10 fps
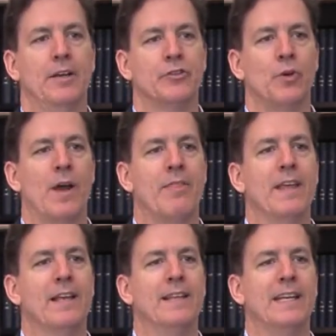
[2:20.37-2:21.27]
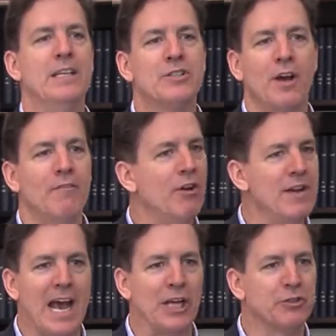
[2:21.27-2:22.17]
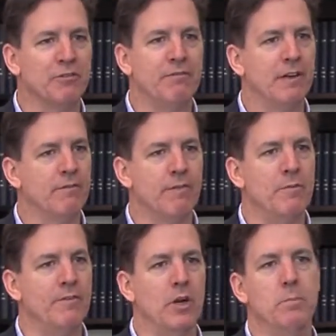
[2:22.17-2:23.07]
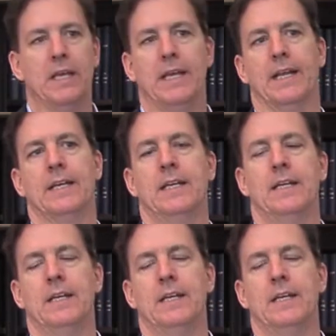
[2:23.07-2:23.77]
So I think that he saw a very natural fit from the very beginning.